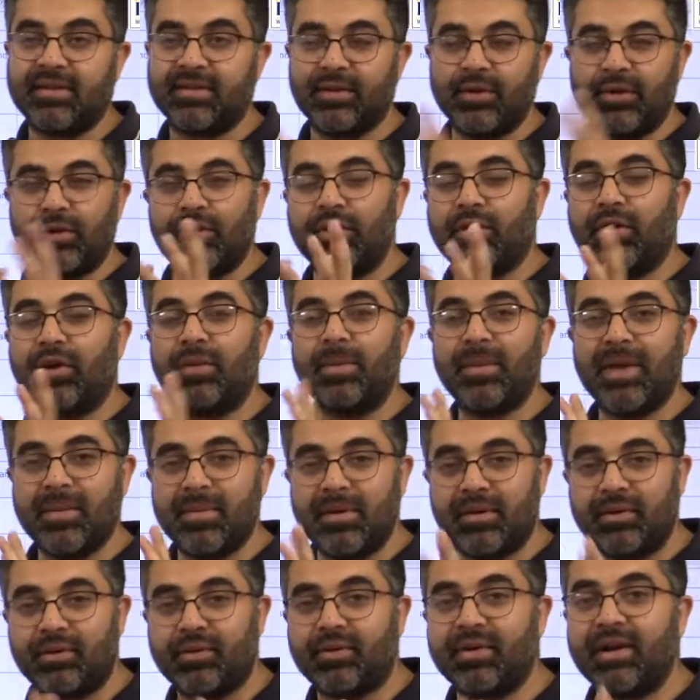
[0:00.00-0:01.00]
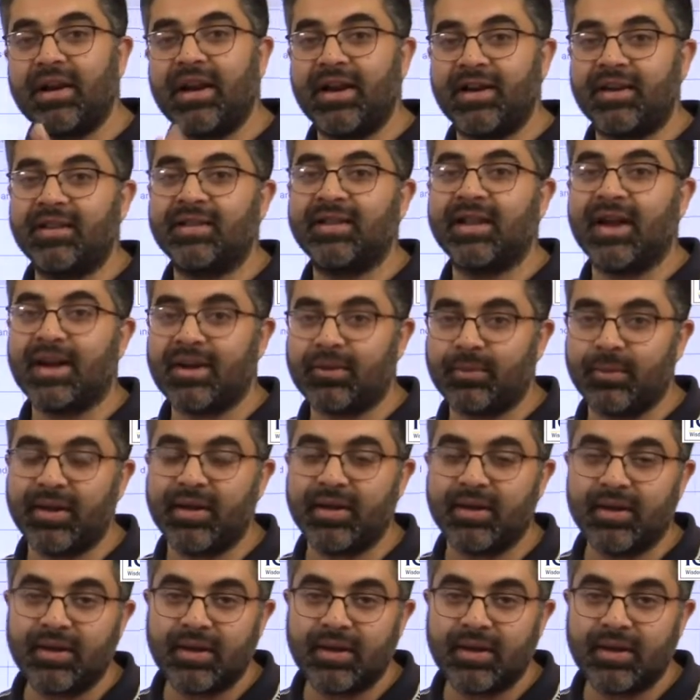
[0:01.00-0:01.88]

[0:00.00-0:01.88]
so you will not be able to relate in that way.